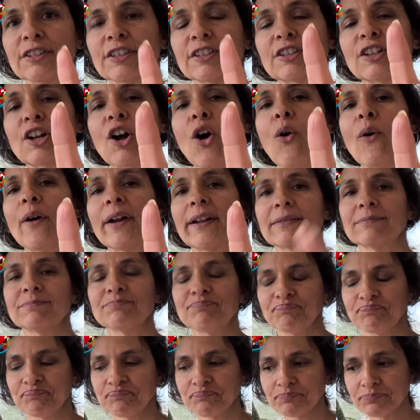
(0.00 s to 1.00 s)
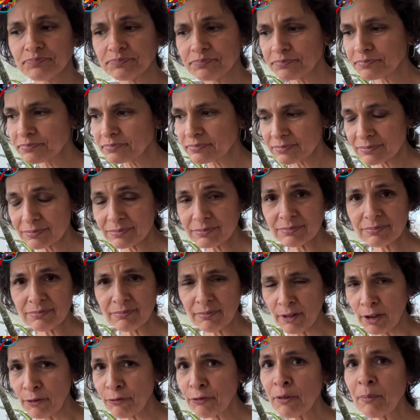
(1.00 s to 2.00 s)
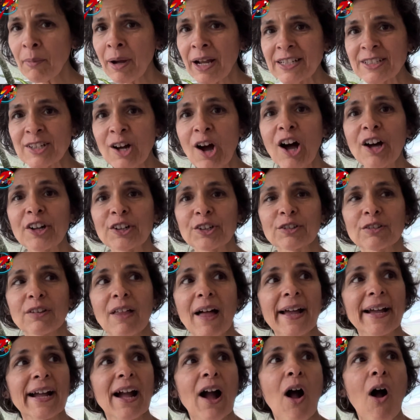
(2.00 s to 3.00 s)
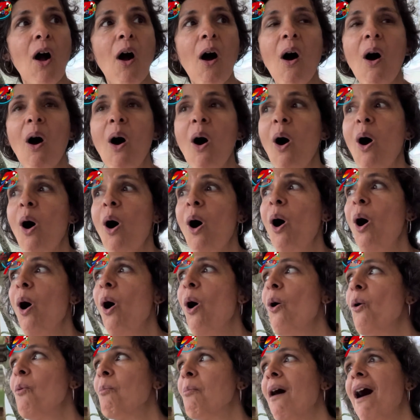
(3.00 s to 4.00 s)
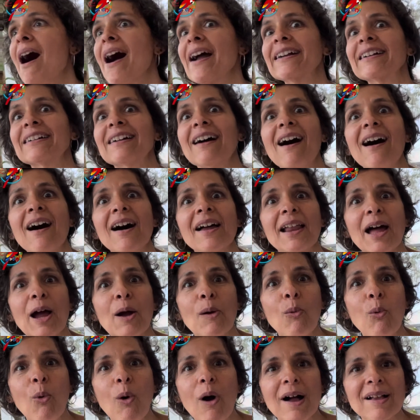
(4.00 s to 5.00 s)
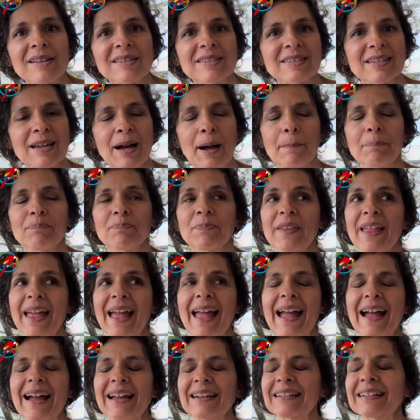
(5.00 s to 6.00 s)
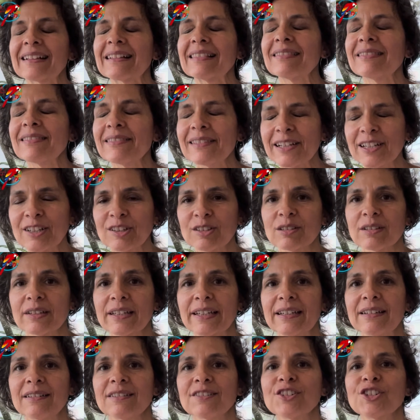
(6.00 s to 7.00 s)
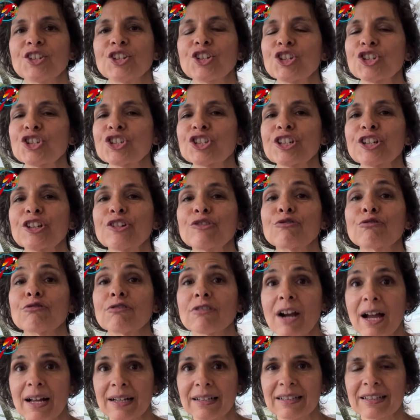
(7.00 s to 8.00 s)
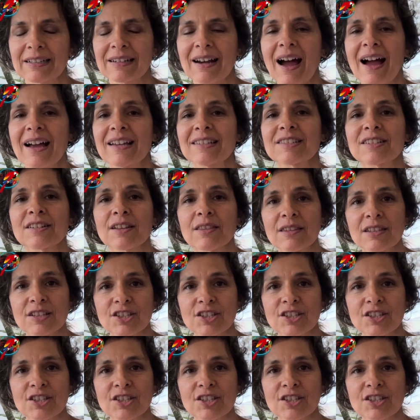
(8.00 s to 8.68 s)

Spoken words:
going for my daughter like, oh my God, I want some. And clearly she recognized the